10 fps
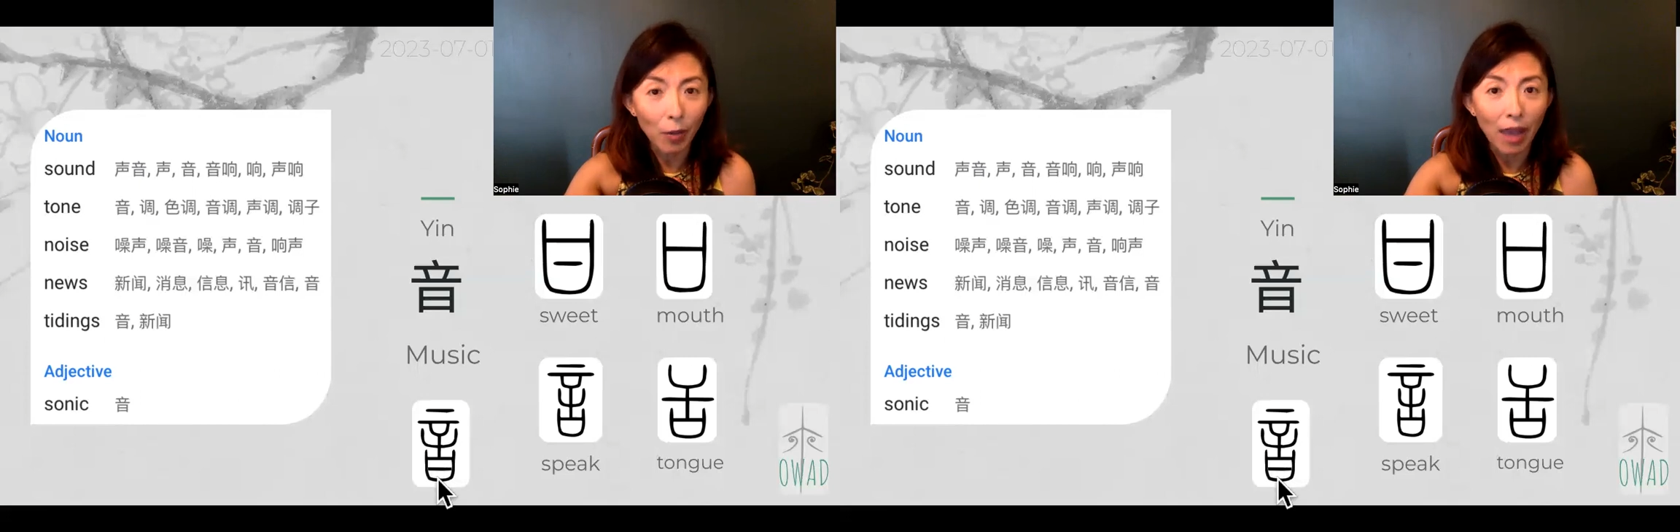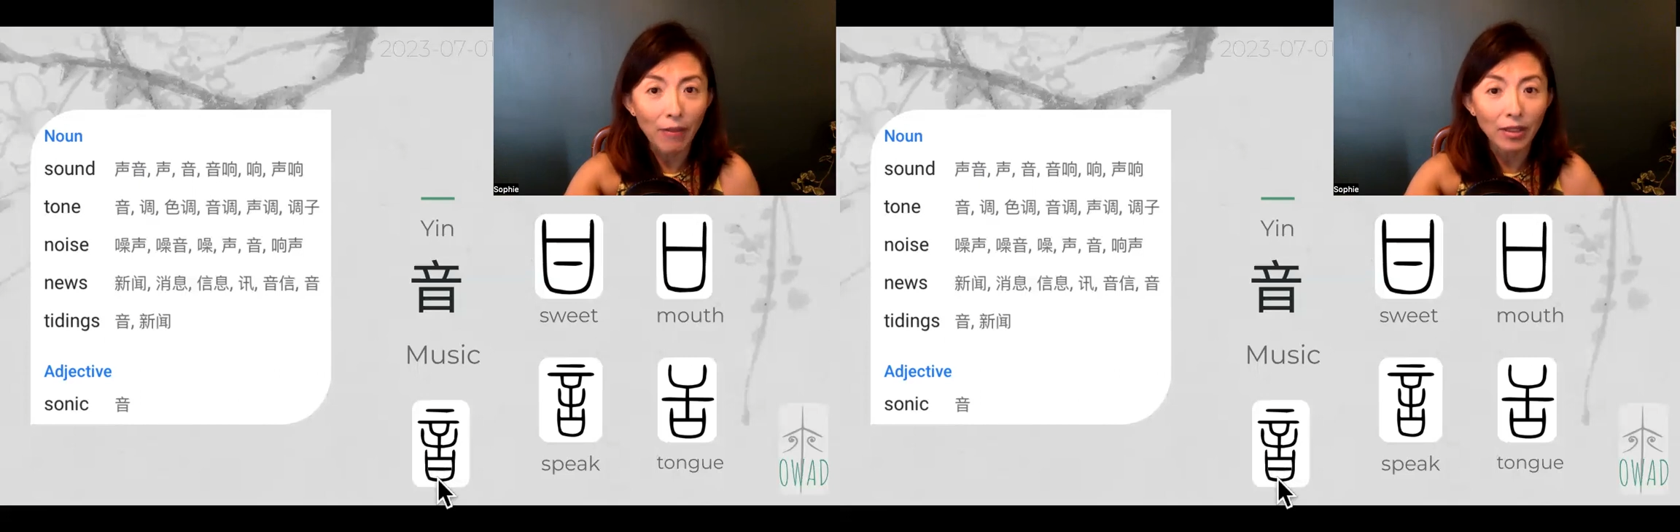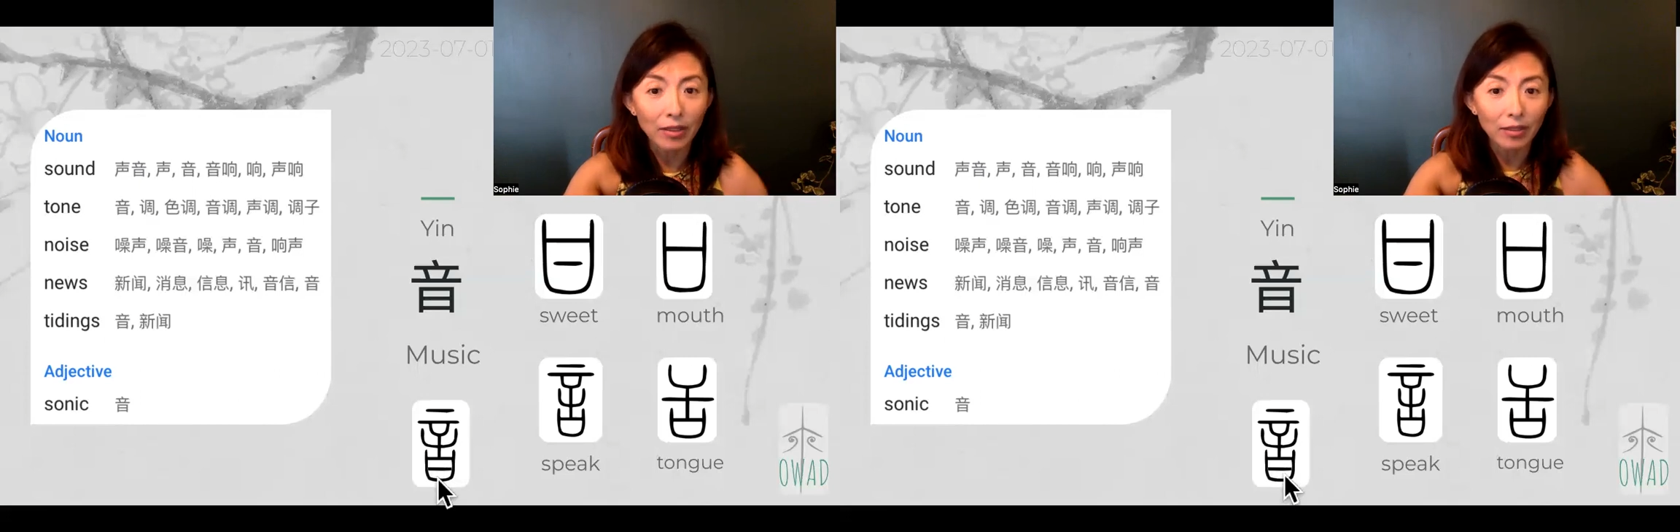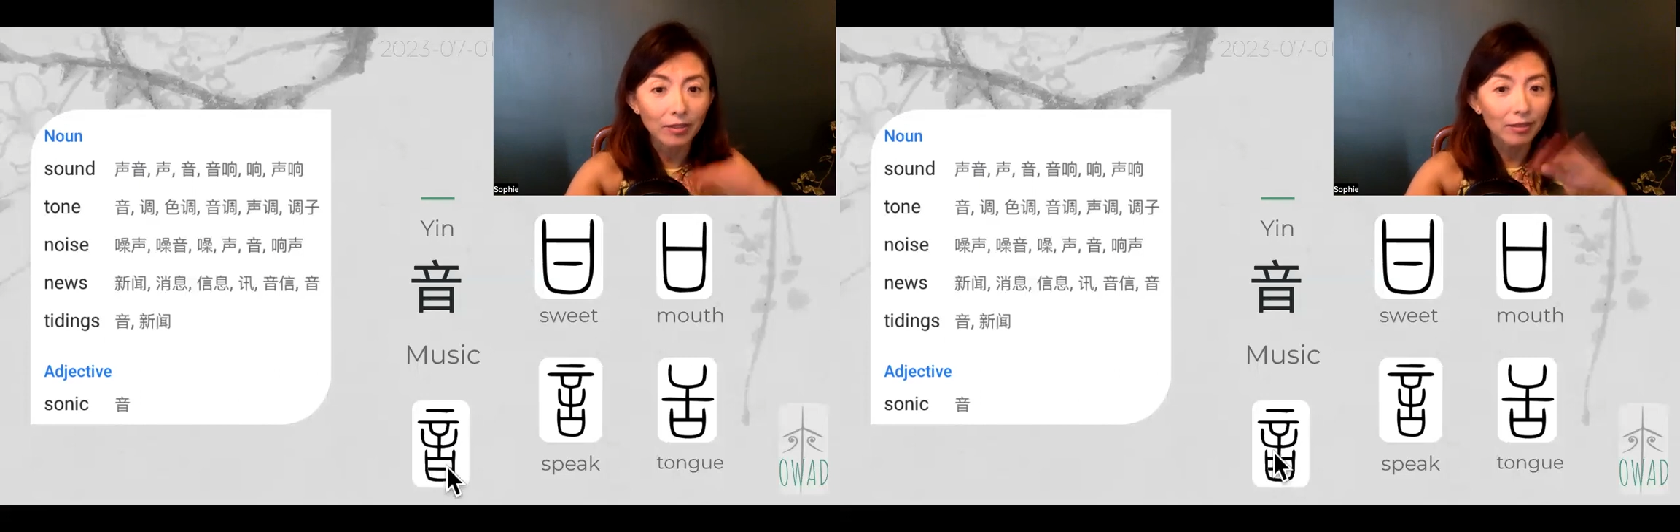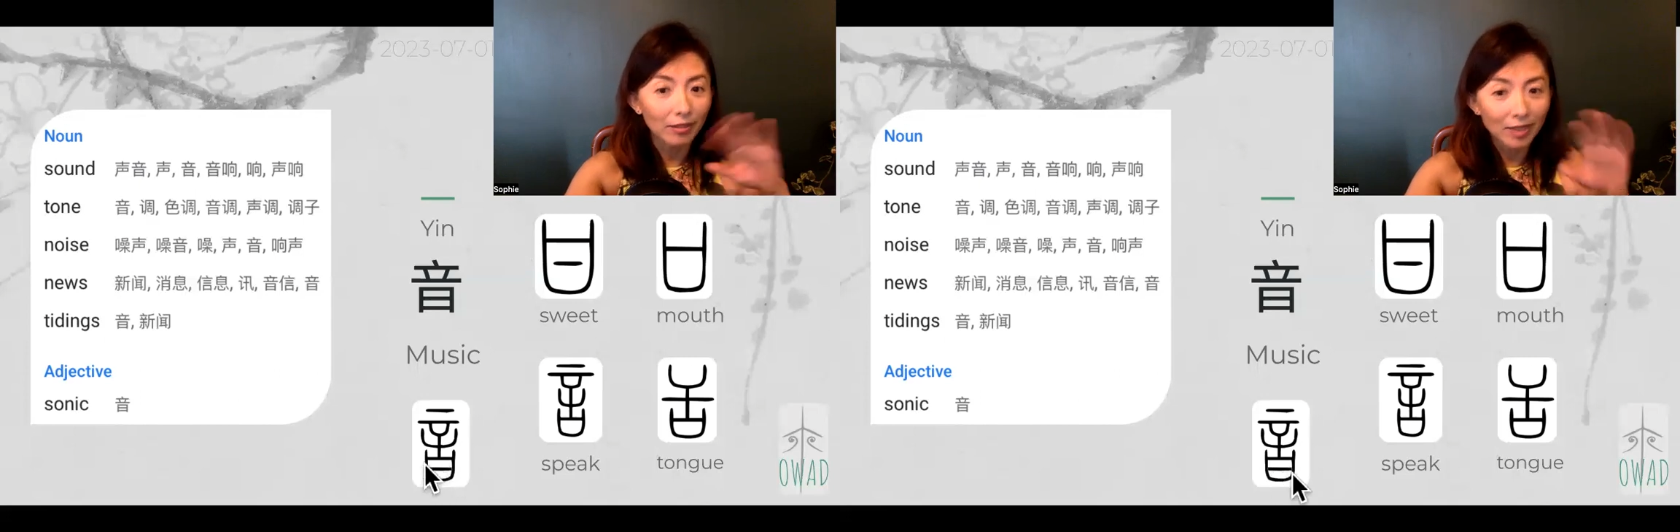We have
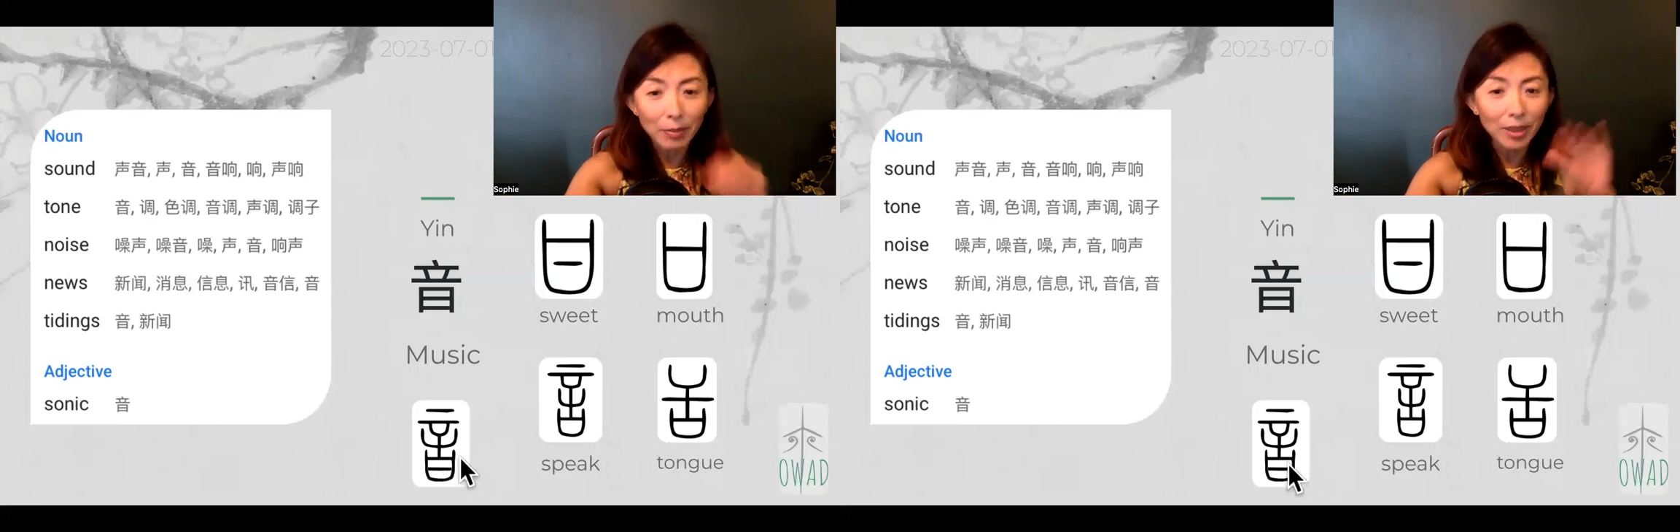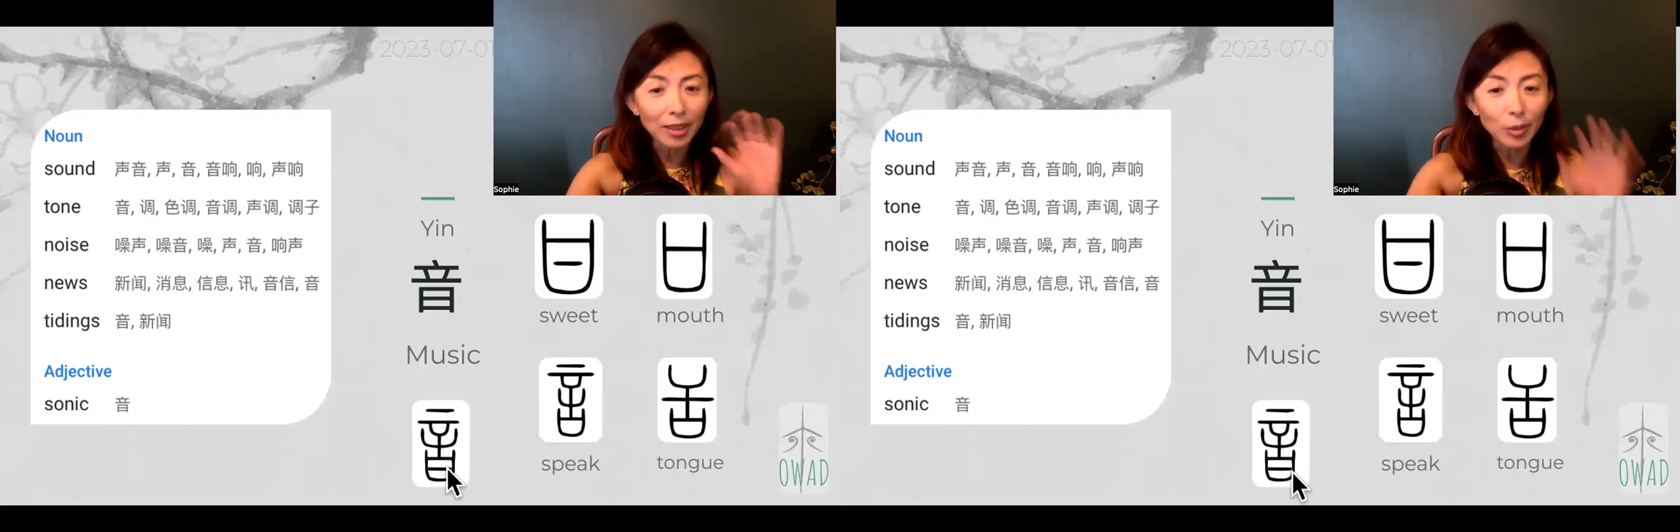something